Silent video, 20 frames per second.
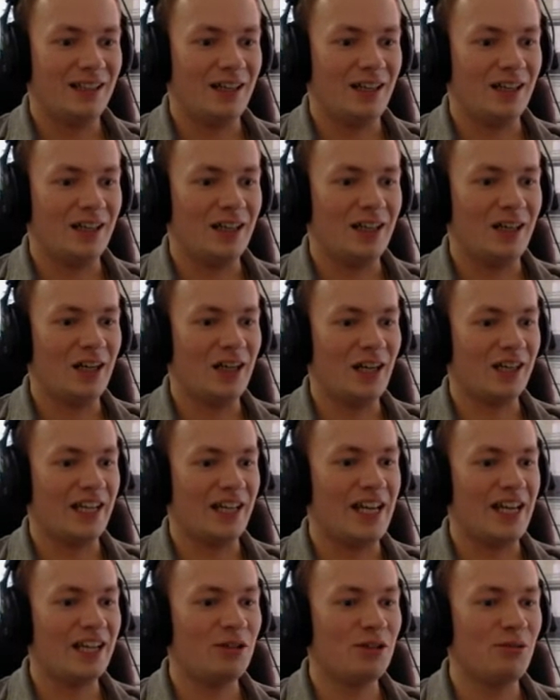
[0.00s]
I,
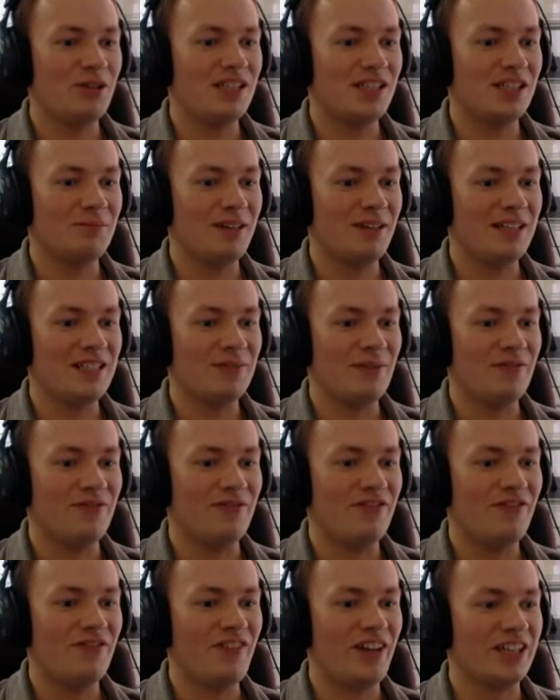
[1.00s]
okay, increase the rate of
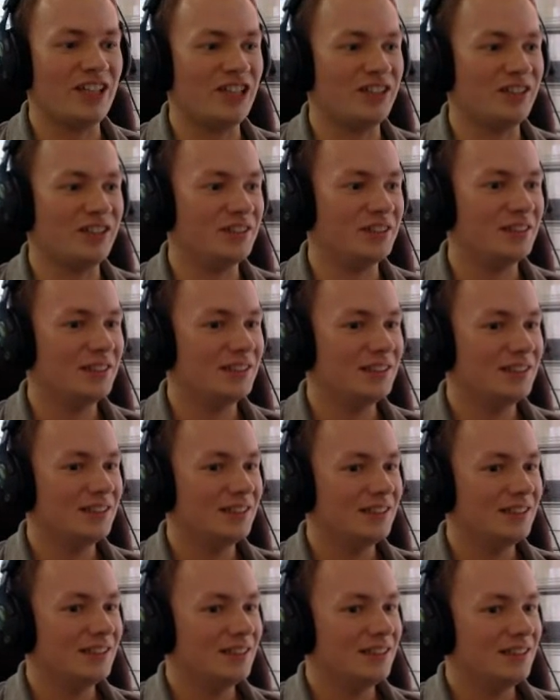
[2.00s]
infection.
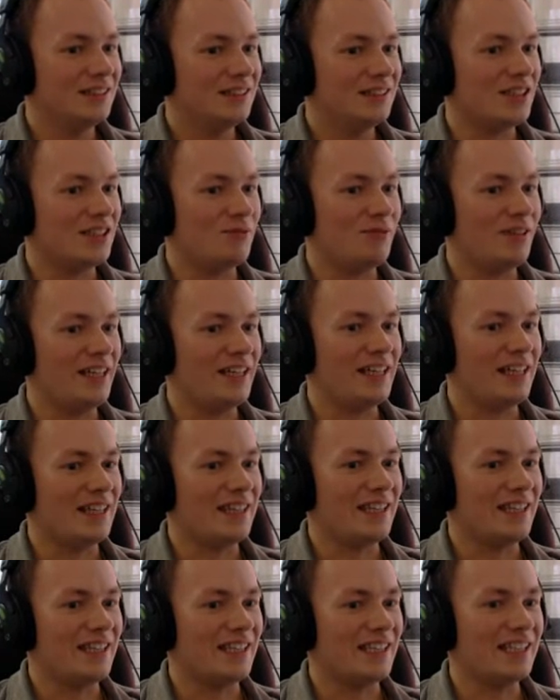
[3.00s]
Let's really get
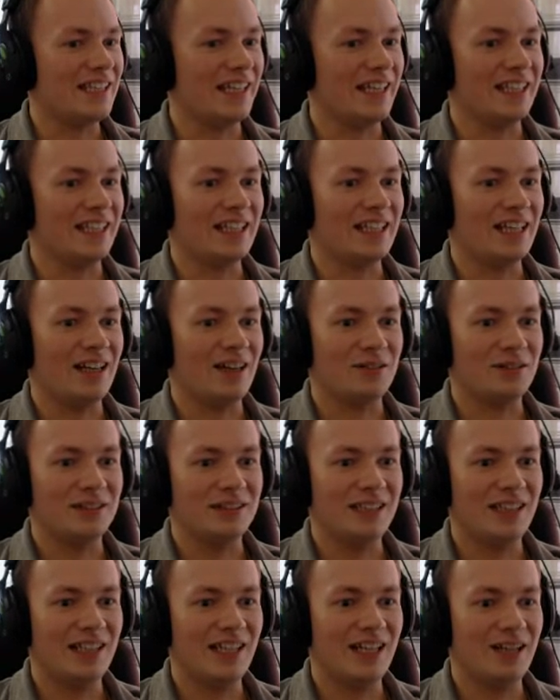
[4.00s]
things kicking now.
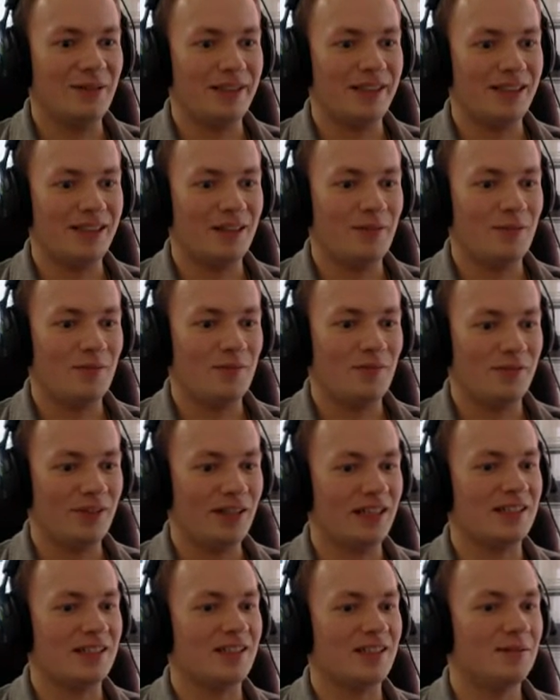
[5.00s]
There we go.
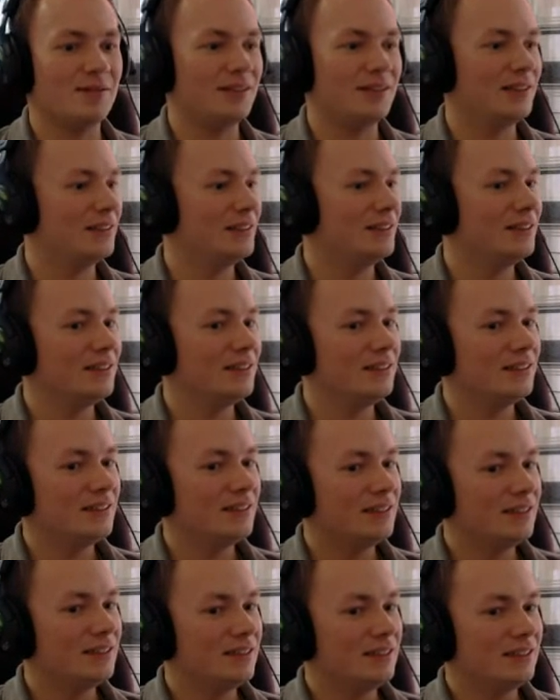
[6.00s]
Right.
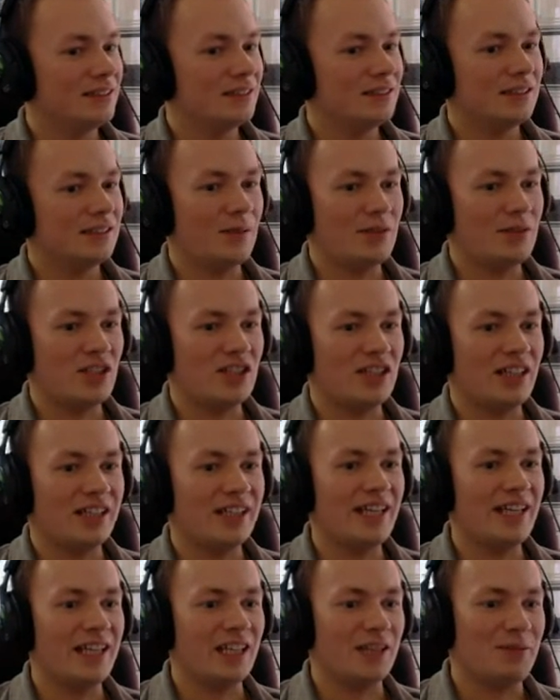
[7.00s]
Time to start
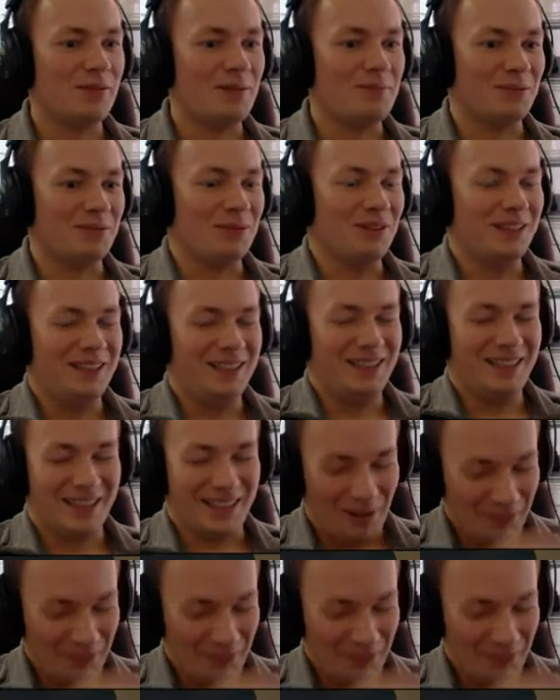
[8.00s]
killing people. I